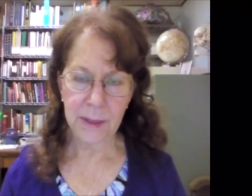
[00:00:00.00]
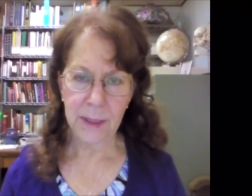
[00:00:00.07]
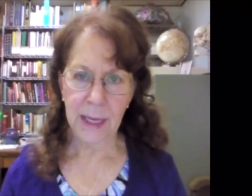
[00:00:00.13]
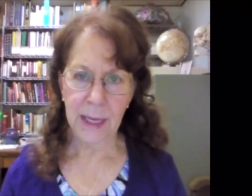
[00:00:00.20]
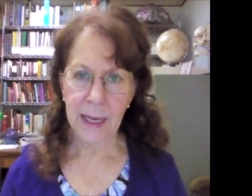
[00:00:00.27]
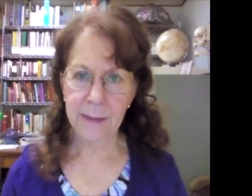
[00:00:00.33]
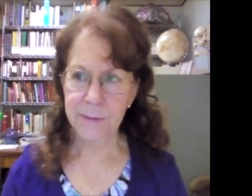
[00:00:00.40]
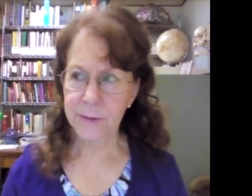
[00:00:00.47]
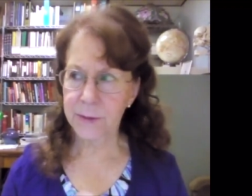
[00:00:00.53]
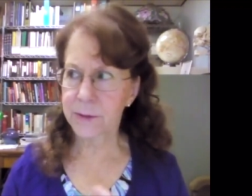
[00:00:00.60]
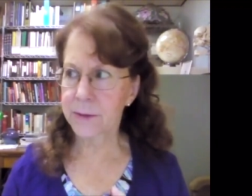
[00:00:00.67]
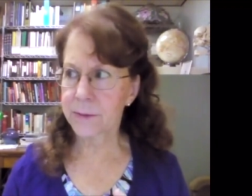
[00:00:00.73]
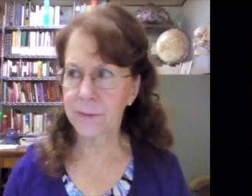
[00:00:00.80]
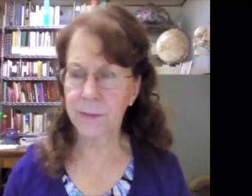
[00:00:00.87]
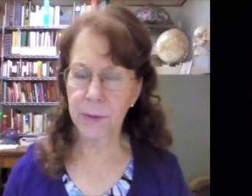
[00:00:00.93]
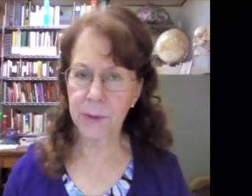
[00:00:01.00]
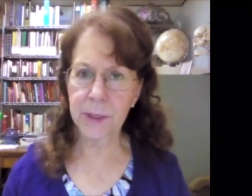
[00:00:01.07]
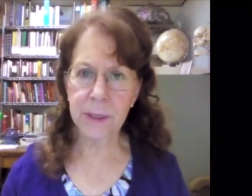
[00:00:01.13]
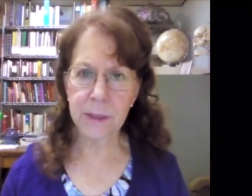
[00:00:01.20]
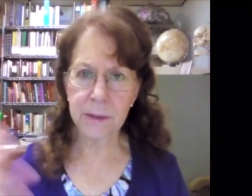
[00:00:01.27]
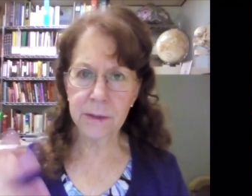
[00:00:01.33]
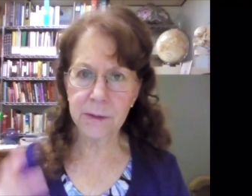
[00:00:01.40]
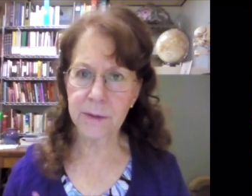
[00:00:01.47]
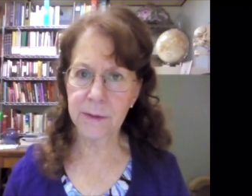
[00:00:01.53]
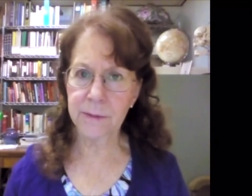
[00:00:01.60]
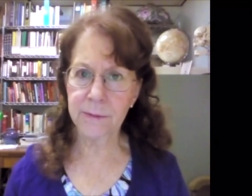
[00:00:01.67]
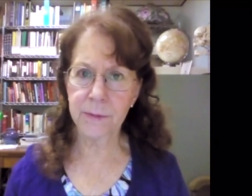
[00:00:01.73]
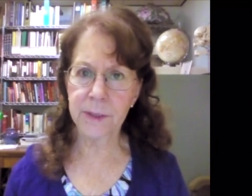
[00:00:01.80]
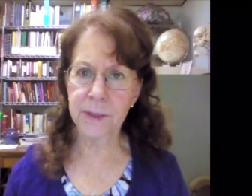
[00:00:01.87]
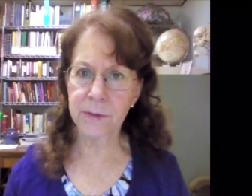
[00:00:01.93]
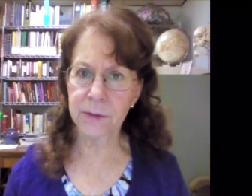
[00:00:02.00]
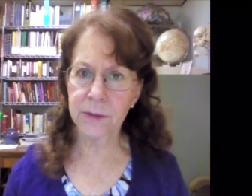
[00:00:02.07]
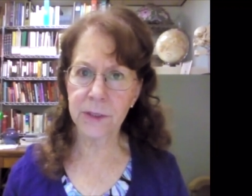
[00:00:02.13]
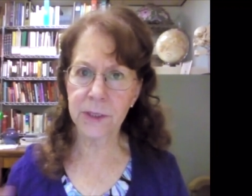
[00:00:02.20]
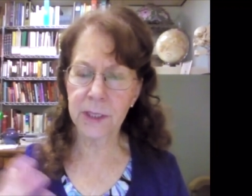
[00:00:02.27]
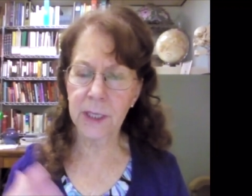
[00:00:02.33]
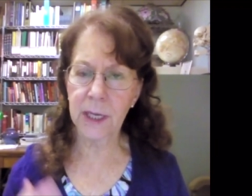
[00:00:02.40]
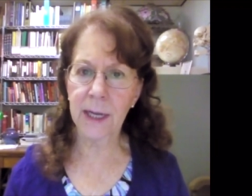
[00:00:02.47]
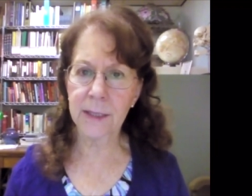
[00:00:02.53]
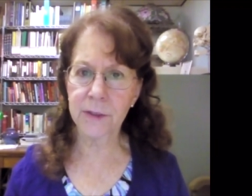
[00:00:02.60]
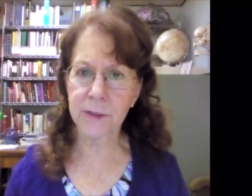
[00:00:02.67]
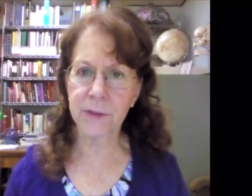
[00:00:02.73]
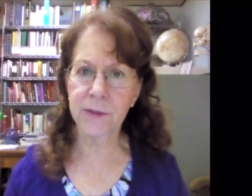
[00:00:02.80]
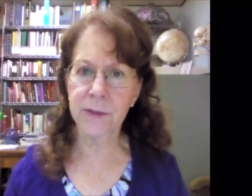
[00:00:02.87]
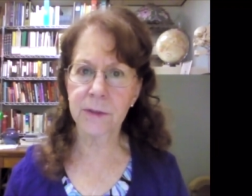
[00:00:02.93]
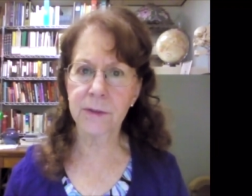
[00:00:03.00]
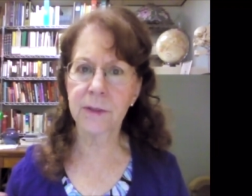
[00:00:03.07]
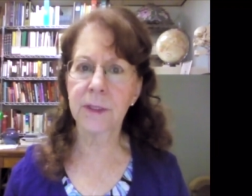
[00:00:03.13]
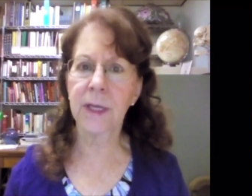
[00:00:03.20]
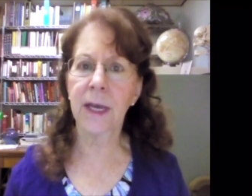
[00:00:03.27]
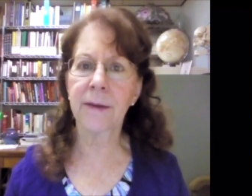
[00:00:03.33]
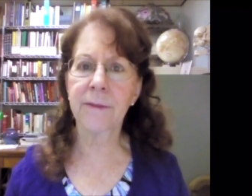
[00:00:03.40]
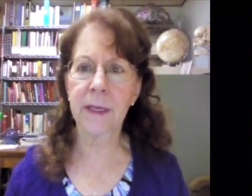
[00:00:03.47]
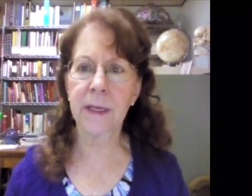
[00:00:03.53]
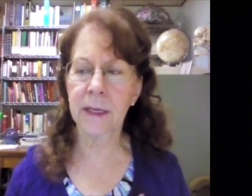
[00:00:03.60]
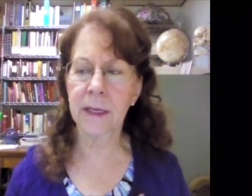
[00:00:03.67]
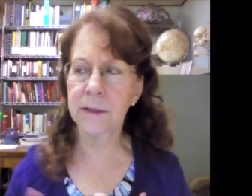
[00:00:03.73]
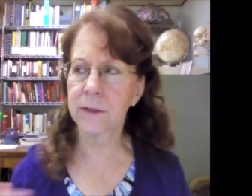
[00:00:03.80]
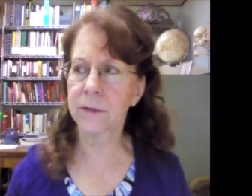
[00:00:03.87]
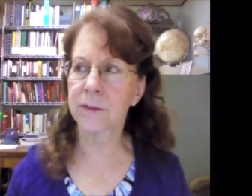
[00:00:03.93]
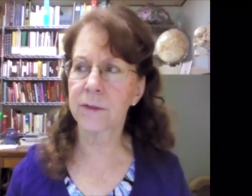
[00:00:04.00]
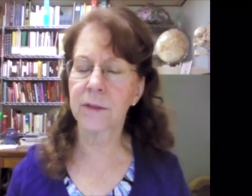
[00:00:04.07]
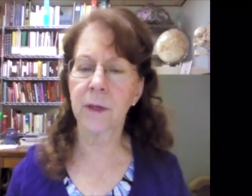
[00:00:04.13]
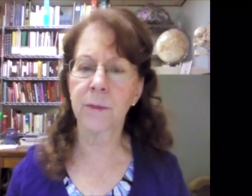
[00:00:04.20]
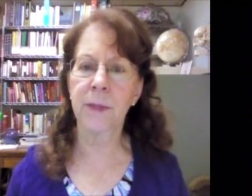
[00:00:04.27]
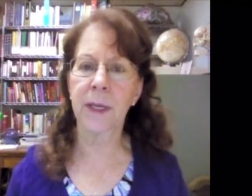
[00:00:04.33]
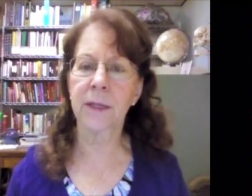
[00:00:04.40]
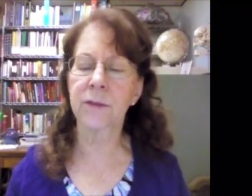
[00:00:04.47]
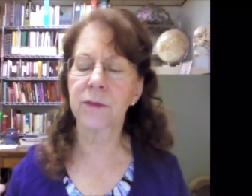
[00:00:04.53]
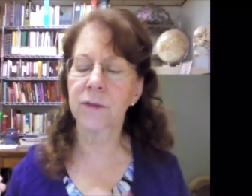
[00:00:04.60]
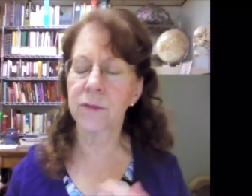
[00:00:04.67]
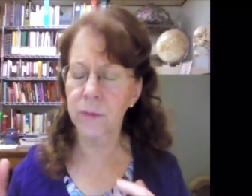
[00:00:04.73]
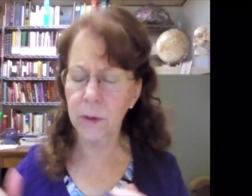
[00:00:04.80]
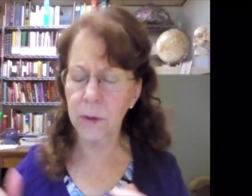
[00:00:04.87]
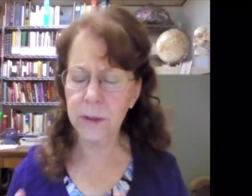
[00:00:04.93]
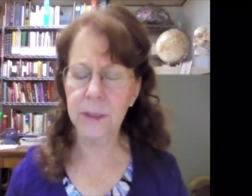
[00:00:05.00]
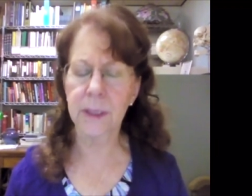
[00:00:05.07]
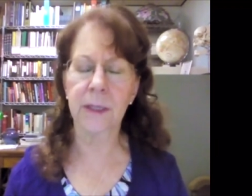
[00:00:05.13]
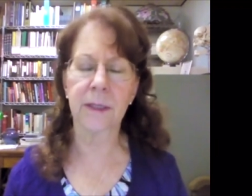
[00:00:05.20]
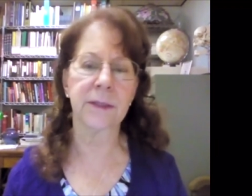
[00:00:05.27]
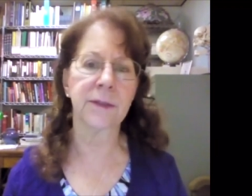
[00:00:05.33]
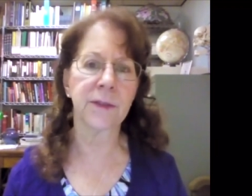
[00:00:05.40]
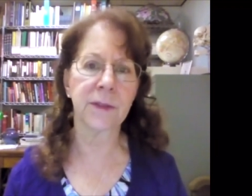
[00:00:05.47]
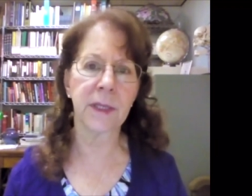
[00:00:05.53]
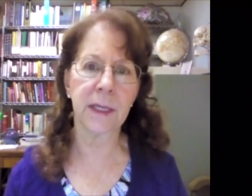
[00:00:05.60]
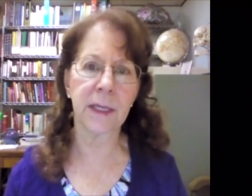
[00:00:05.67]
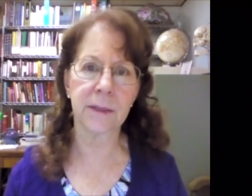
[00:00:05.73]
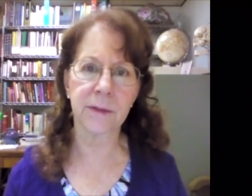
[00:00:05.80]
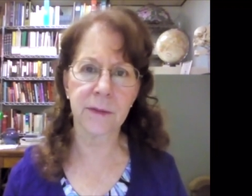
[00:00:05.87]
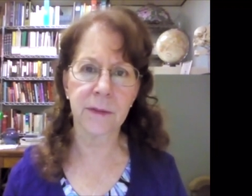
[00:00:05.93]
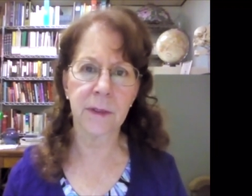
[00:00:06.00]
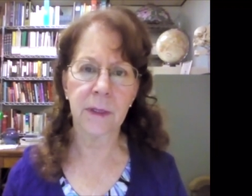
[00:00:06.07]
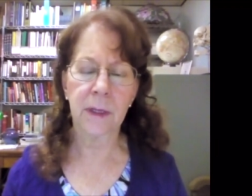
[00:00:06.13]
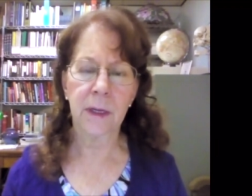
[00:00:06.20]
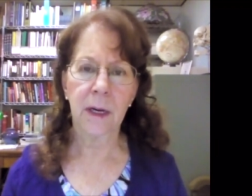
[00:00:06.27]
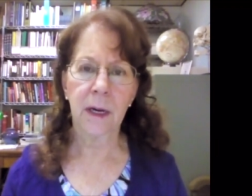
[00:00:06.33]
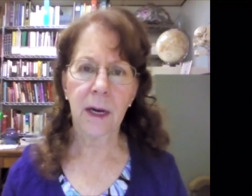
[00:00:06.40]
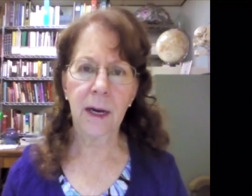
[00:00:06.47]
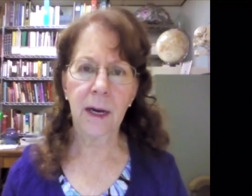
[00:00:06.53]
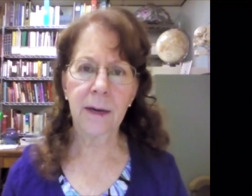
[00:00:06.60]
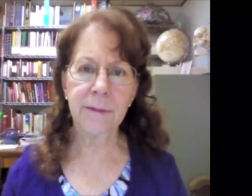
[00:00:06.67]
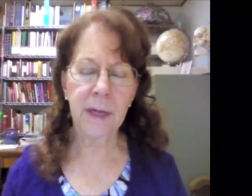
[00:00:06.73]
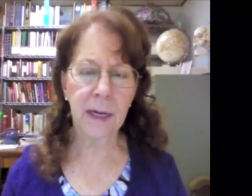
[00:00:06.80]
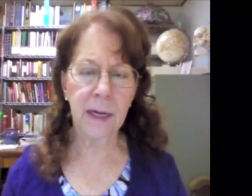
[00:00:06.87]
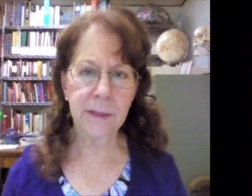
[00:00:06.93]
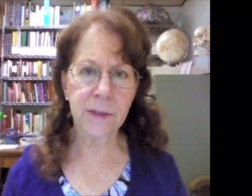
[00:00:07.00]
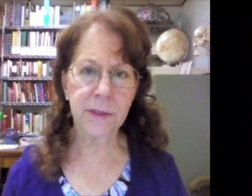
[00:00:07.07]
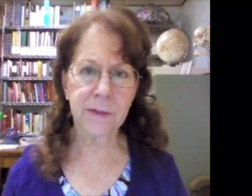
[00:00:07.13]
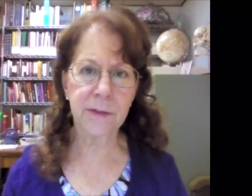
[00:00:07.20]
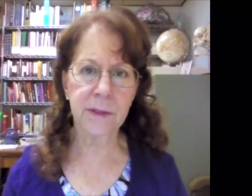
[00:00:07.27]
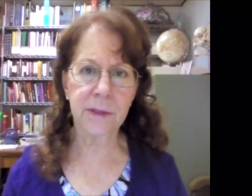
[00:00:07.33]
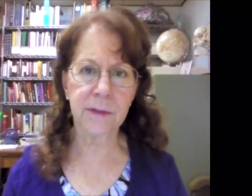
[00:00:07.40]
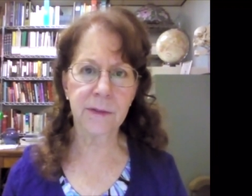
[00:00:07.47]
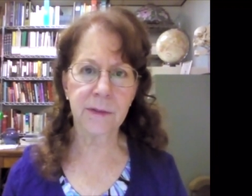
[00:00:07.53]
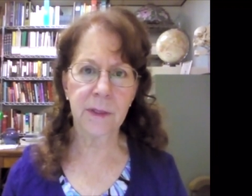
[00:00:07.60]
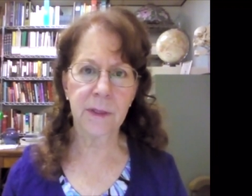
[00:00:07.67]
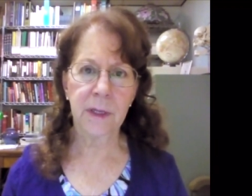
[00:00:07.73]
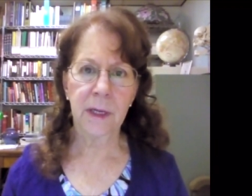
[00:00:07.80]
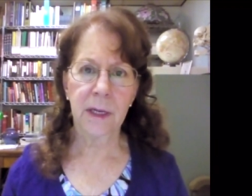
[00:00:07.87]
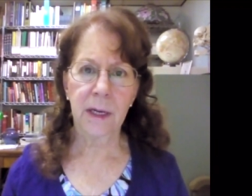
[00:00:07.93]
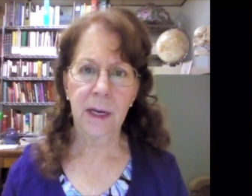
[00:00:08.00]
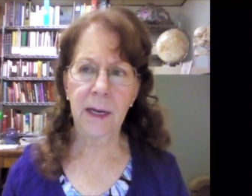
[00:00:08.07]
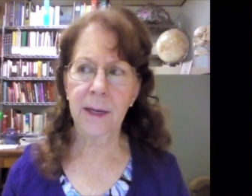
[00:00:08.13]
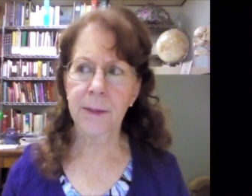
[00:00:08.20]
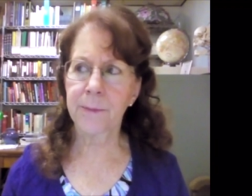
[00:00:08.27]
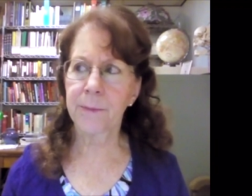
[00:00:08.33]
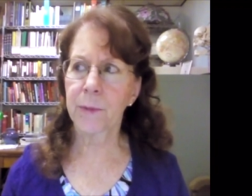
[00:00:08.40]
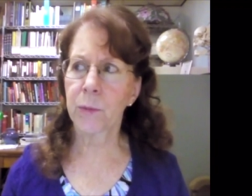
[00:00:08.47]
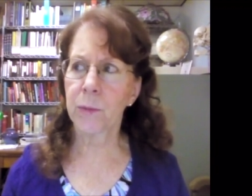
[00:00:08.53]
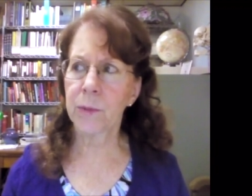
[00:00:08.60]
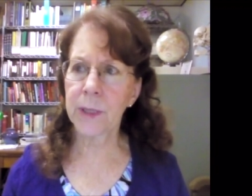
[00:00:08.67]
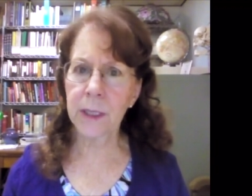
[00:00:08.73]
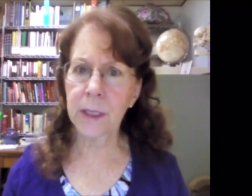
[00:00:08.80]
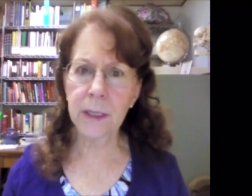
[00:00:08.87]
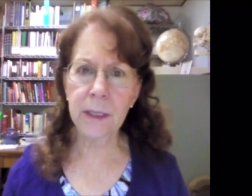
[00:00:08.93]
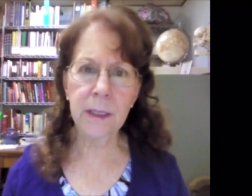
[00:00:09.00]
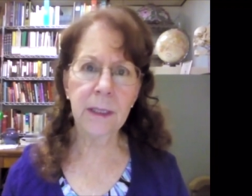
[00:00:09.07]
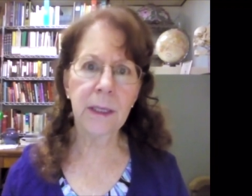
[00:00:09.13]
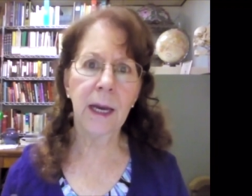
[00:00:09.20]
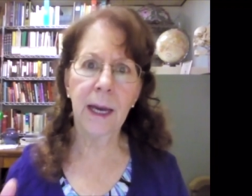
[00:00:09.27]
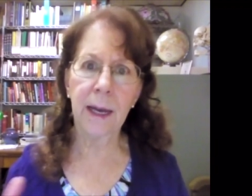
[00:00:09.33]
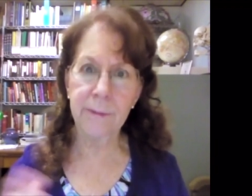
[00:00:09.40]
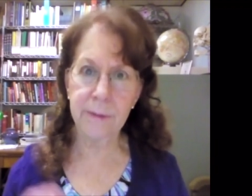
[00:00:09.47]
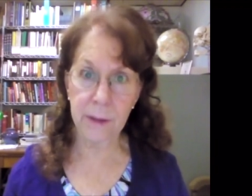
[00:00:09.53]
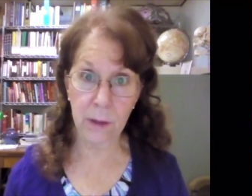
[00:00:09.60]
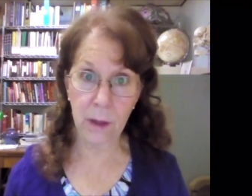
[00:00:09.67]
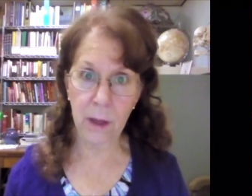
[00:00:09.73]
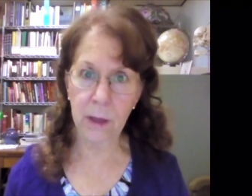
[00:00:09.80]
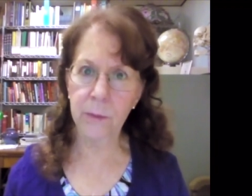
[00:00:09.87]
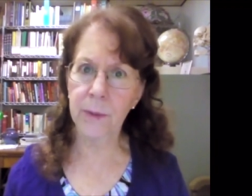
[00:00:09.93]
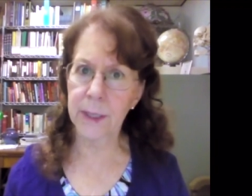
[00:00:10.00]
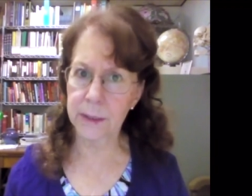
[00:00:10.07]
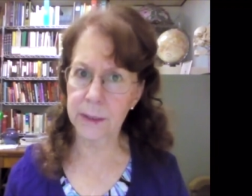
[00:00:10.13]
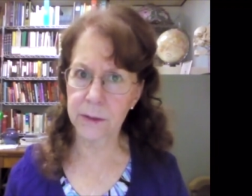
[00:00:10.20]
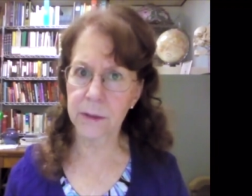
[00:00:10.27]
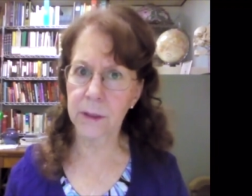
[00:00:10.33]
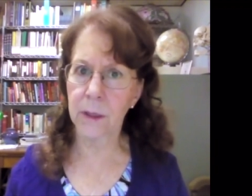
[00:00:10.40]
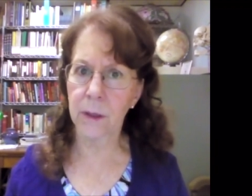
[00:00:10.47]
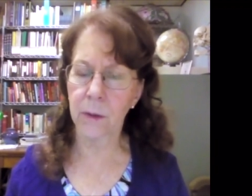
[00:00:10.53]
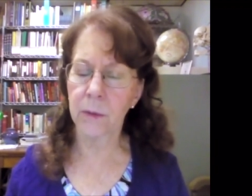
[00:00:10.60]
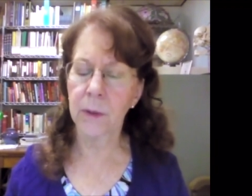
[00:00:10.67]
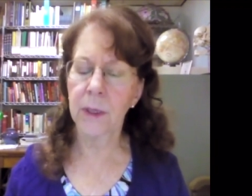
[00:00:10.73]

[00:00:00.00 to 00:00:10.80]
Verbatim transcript: After 40 years of researching consciousness and having entered some extraordinary states of consciousness, um, we have a long way to go.